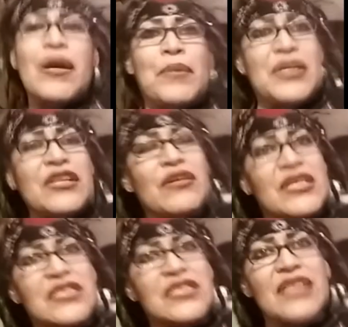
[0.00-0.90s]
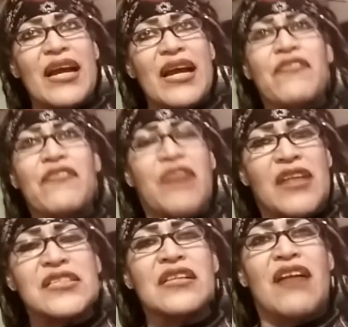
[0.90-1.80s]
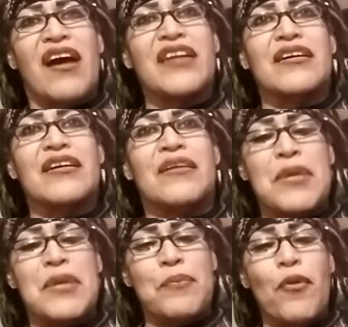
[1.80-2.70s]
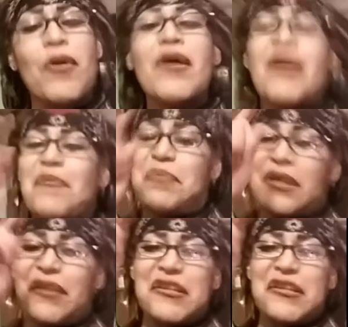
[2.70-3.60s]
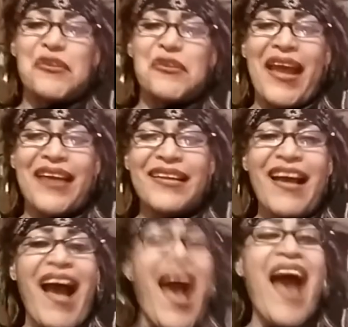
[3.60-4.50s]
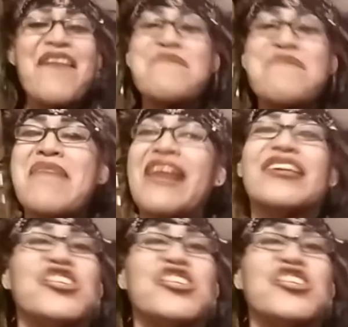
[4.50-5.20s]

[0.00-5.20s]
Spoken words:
But it's like I've lost a lot of people, but on the other hand, I've made a